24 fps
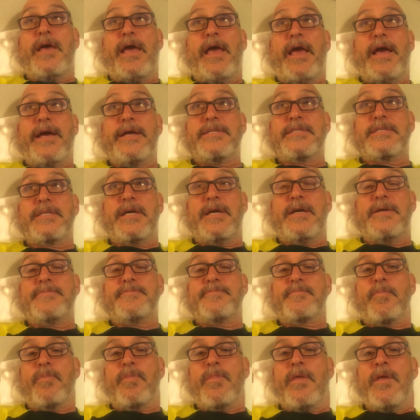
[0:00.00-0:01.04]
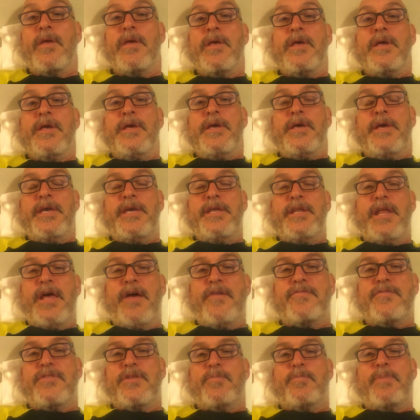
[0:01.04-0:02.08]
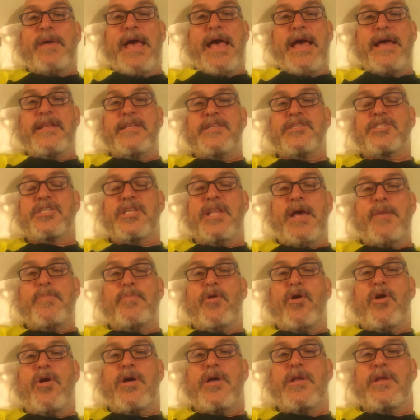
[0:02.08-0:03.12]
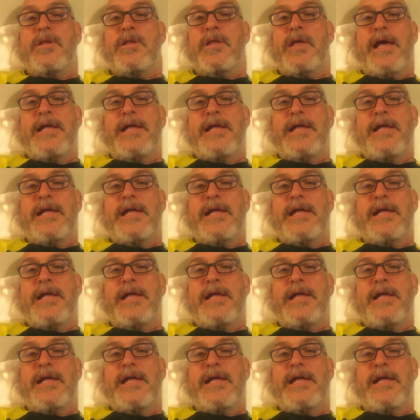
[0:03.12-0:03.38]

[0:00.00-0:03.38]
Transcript: and he left the pad he slept on.